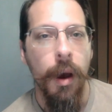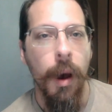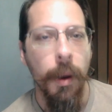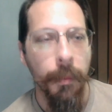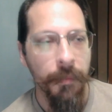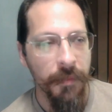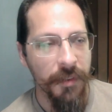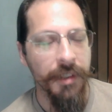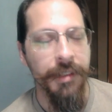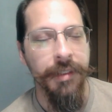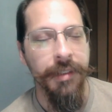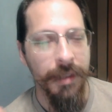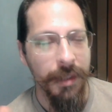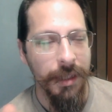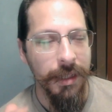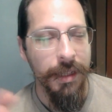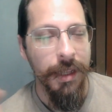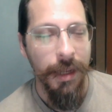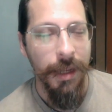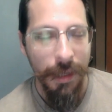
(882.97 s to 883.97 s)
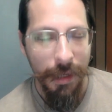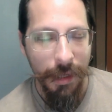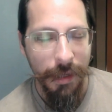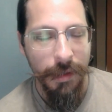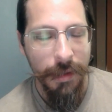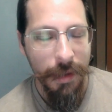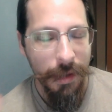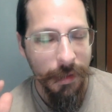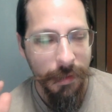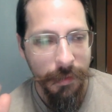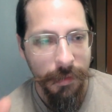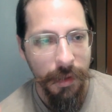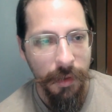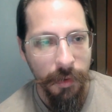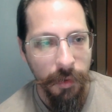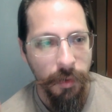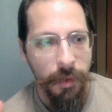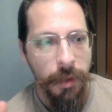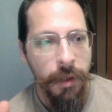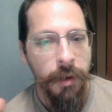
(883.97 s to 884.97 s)
Obviously, like I, I
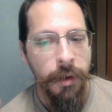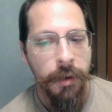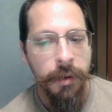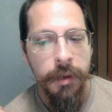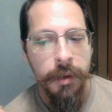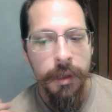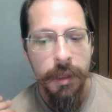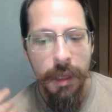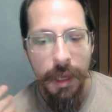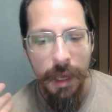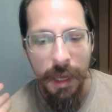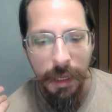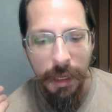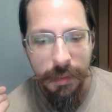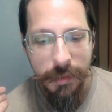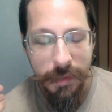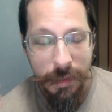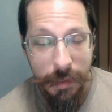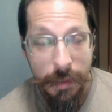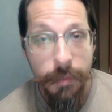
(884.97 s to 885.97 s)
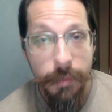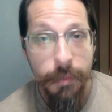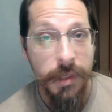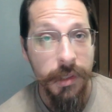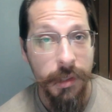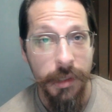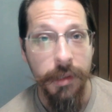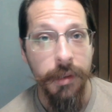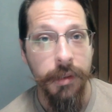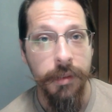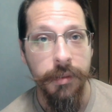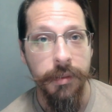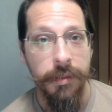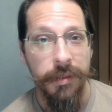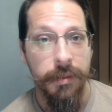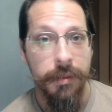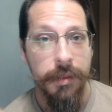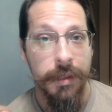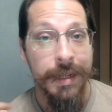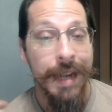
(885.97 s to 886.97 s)
said earlier, uh, Teams
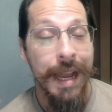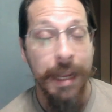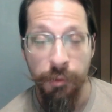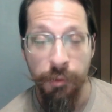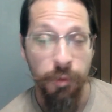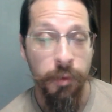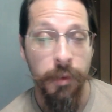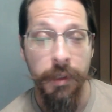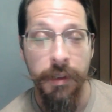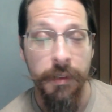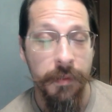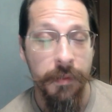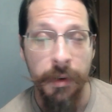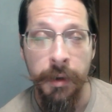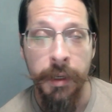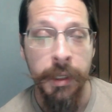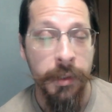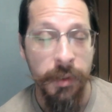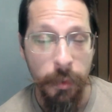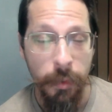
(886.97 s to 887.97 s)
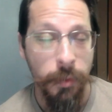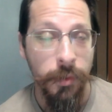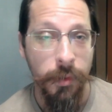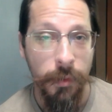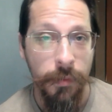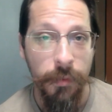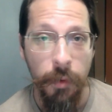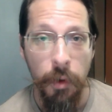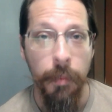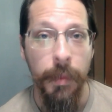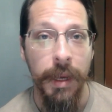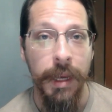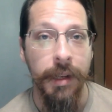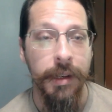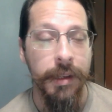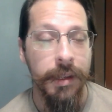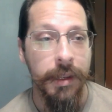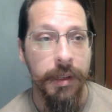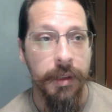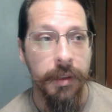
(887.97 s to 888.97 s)
is naturally a very social
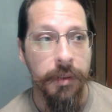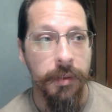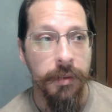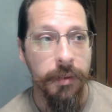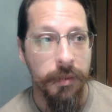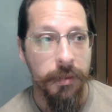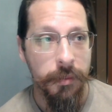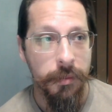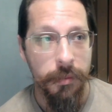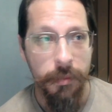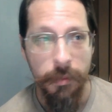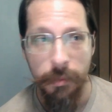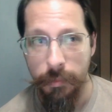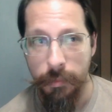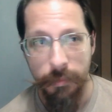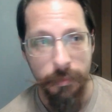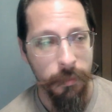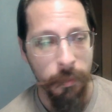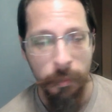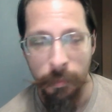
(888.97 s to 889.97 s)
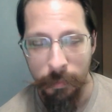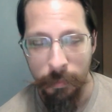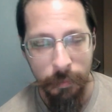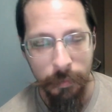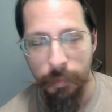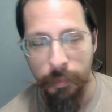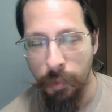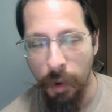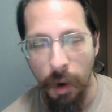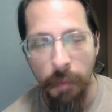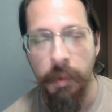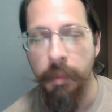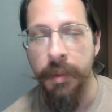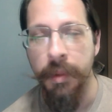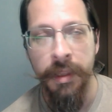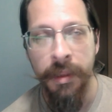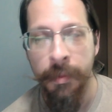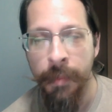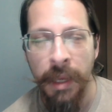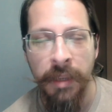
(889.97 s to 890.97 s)
format. It is
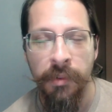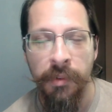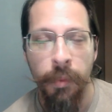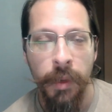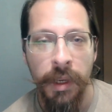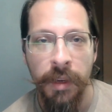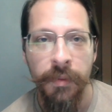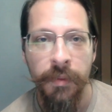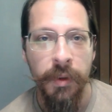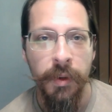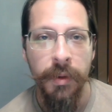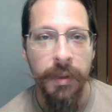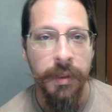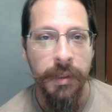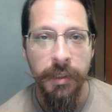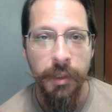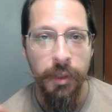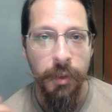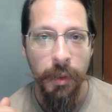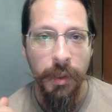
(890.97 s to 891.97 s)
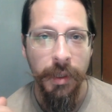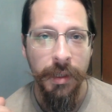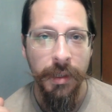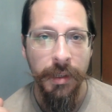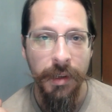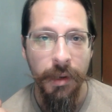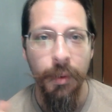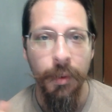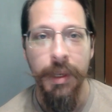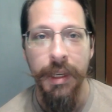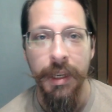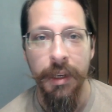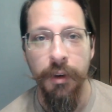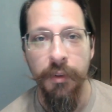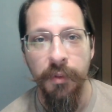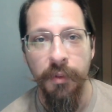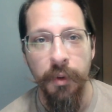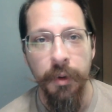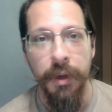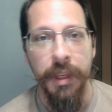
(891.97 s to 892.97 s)
probably the best way for you to enjoy a weekend
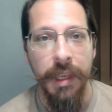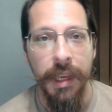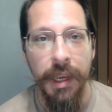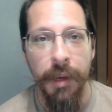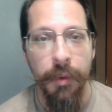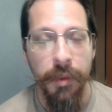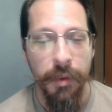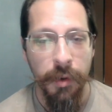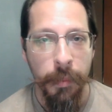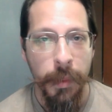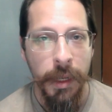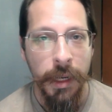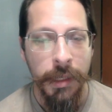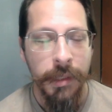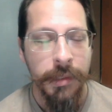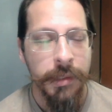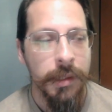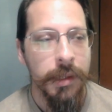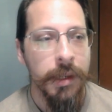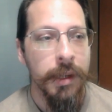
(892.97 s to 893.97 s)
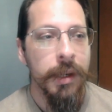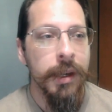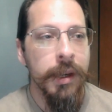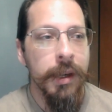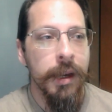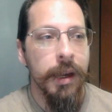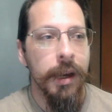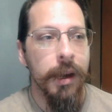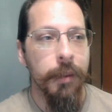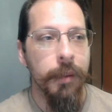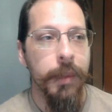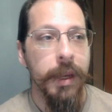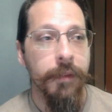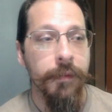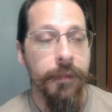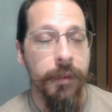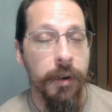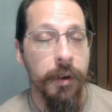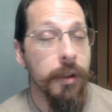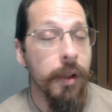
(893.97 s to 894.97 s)
of forty K with your buddies. Um,
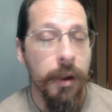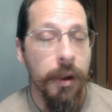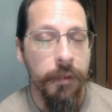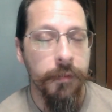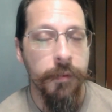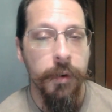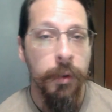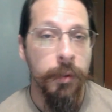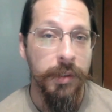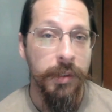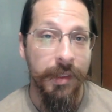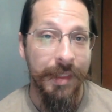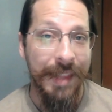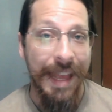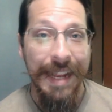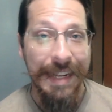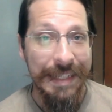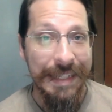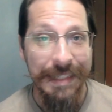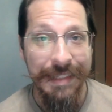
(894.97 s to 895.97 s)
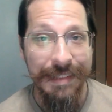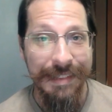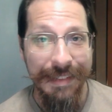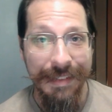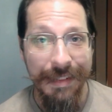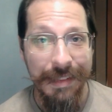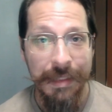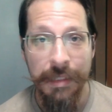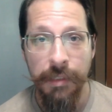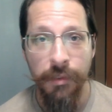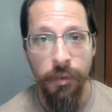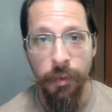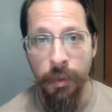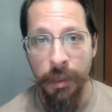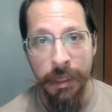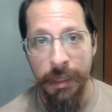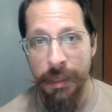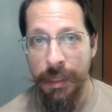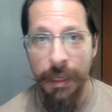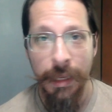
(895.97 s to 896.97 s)
and for a lot of folks, that is
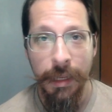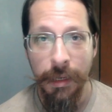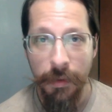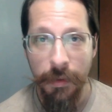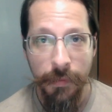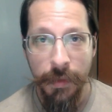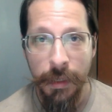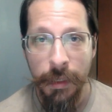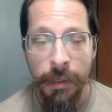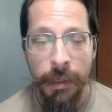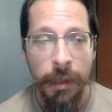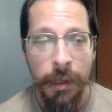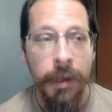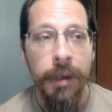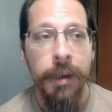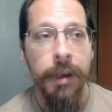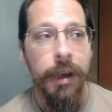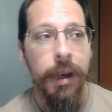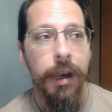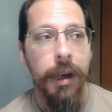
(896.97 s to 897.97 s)
literally the end of it.